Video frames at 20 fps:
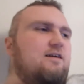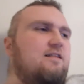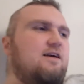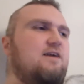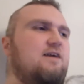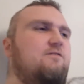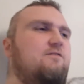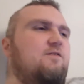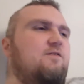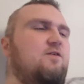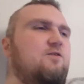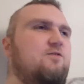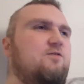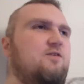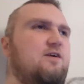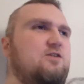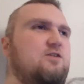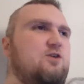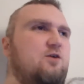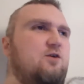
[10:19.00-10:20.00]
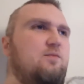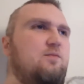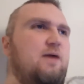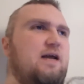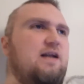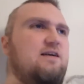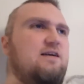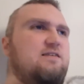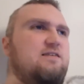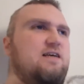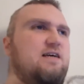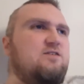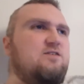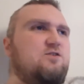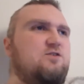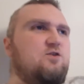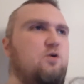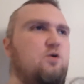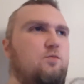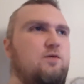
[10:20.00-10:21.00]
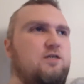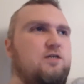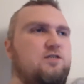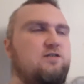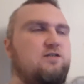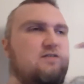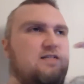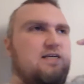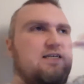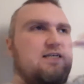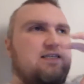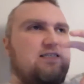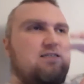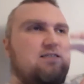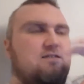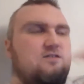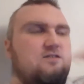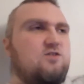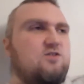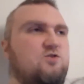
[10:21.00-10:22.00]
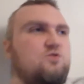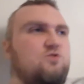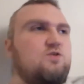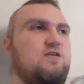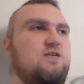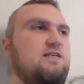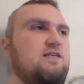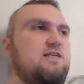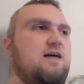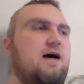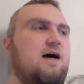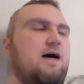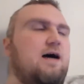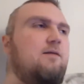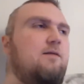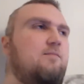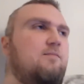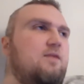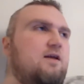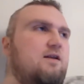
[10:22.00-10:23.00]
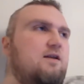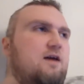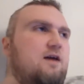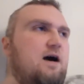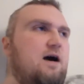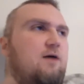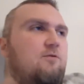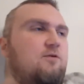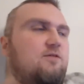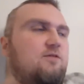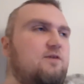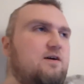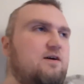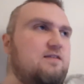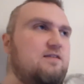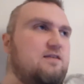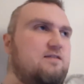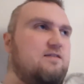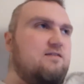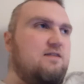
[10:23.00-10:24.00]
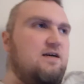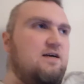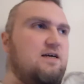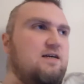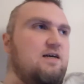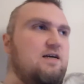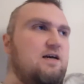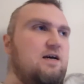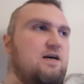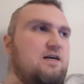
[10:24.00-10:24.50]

like it feels like Charmaine has had so much like screen time that I would have thought that like